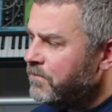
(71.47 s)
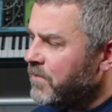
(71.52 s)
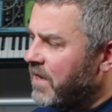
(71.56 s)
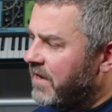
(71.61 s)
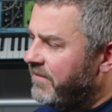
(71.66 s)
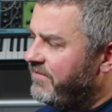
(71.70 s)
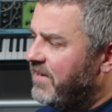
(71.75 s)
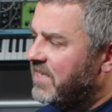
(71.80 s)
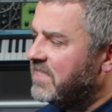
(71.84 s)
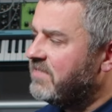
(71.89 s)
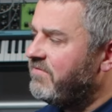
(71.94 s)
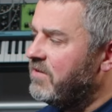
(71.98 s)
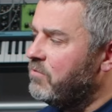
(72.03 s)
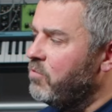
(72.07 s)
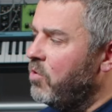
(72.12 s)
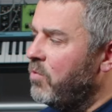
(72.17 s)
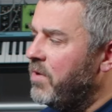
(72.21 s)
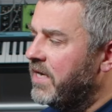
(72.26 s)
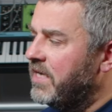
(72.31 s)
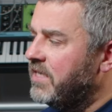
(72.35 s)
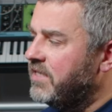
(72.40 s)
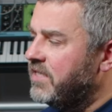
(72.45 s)
Effectively, what
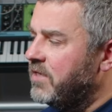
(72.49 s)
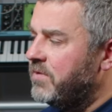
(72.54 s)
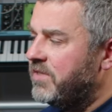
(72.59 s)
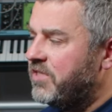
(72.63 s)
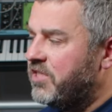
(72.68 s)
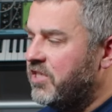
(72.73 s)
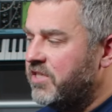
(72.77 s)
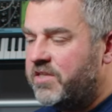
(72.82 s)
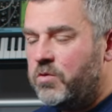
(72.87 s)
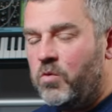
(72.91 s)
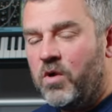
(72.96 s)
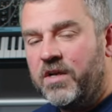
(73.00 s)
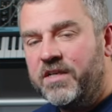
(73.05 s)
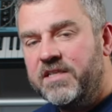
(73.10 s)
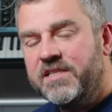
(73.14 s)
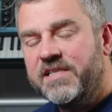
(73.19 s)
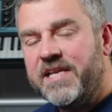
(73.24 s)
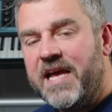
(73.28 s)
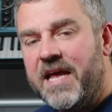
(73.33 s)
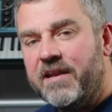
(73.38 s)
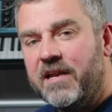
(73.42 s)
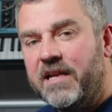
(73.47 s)
we're going to do is just to
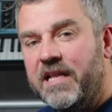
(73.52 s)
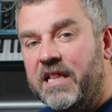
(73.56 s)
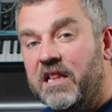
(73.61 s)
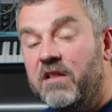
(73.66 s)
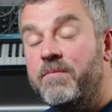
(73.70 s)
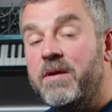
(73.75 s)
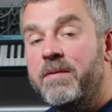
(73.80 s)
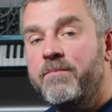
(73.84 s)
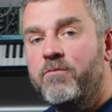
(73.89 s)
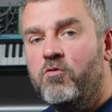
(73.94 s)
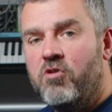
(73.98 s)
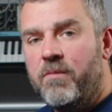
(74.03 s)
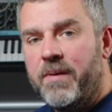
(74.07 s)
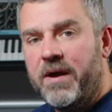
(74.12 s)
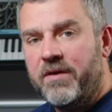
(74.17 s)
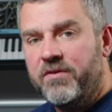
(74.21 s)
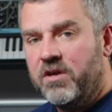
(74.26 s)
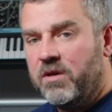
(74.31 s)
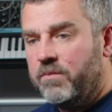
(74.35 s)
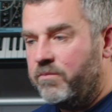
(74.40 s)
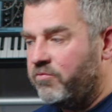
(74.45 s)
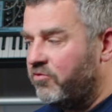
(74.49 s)
understand a little bit more about
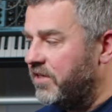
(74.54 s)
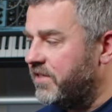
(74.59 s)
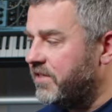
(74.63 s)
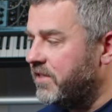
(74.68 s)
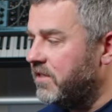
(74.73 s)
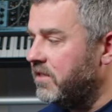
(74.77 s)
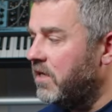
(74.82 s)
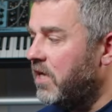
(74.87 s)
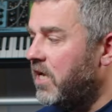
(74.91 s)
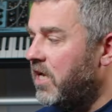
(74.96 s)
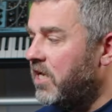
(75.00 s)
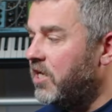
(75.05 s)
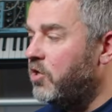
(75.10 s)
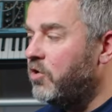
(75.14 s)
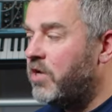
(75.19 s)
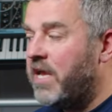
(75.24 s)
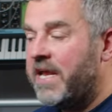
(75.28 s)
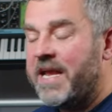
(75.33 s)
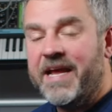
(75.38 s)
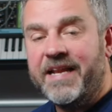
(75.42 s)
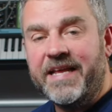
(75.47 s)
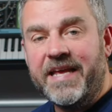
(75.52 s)
the compressor,
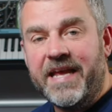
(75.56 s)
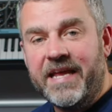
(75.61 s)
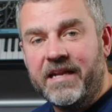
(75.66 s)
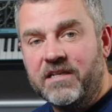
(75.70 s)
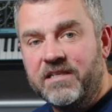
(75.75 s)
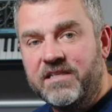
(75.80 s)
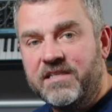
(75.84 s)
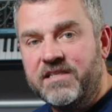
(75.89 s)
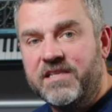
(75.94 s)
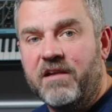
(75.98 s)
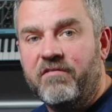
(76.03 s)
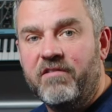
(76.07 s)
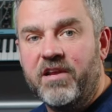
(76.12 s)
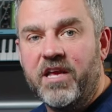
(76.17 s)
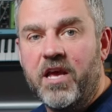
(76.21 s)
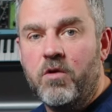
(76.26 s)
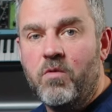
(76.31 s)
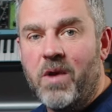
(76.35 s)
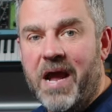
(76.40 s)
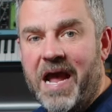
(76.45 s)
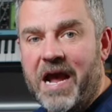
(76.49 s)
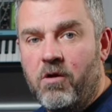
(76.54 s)
looking at it in a
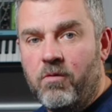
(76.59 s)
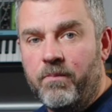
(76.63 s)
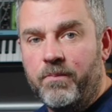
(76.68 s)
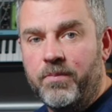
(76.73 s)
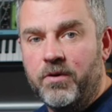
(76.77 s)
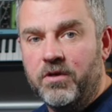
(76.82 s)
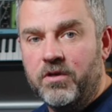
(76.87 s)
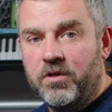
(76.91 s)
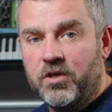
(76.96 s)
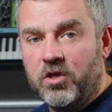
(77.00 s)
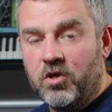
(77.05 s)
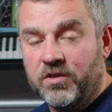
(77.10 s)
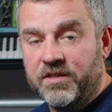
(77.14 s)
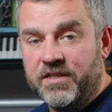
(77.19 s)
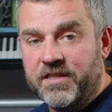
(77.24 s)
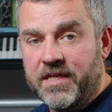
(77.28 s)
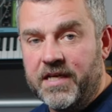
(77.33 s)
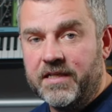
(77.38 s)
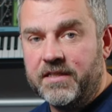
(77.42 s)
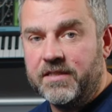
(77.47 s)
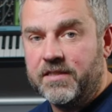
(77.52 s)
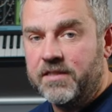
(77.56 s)
stereo output
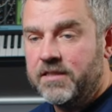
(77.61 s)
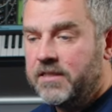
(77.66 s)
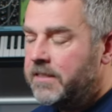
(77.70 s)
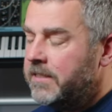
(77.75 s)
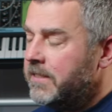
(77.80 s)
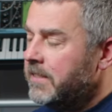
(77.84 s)
context.